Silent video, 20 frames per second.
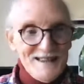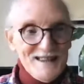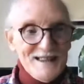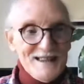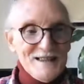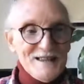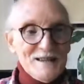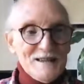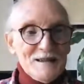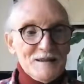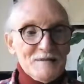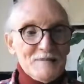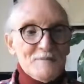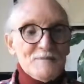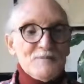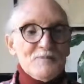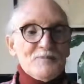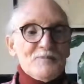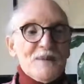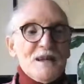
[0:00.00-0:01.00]

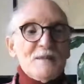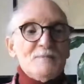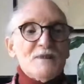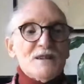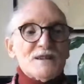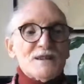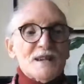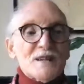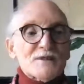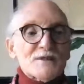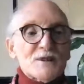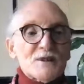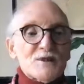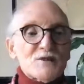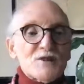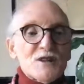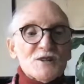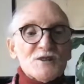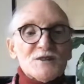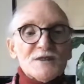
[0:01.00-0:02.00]

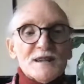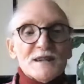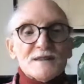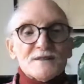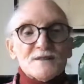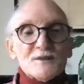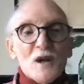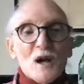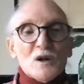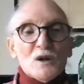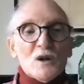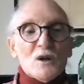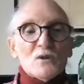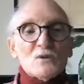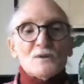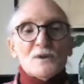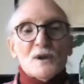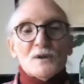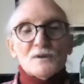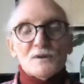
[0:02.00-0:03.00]

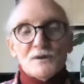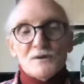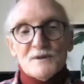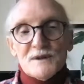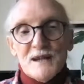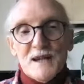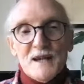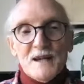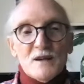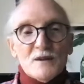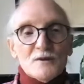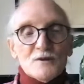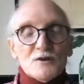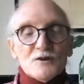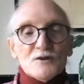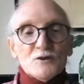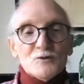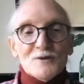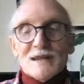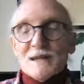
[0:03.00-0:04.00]
abtslogistics.co.uk on your
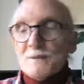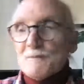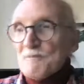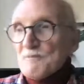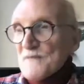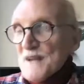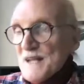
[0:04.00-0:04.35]
screen.